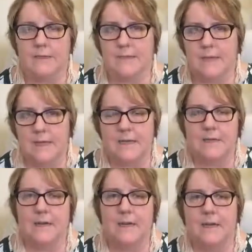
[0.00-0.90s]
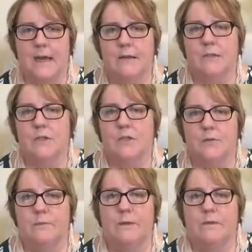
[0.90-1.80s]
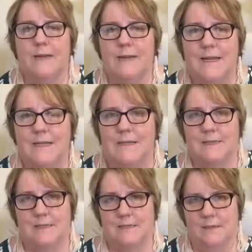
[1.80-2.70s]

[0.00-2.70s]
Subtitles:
see it, and allow it to be released.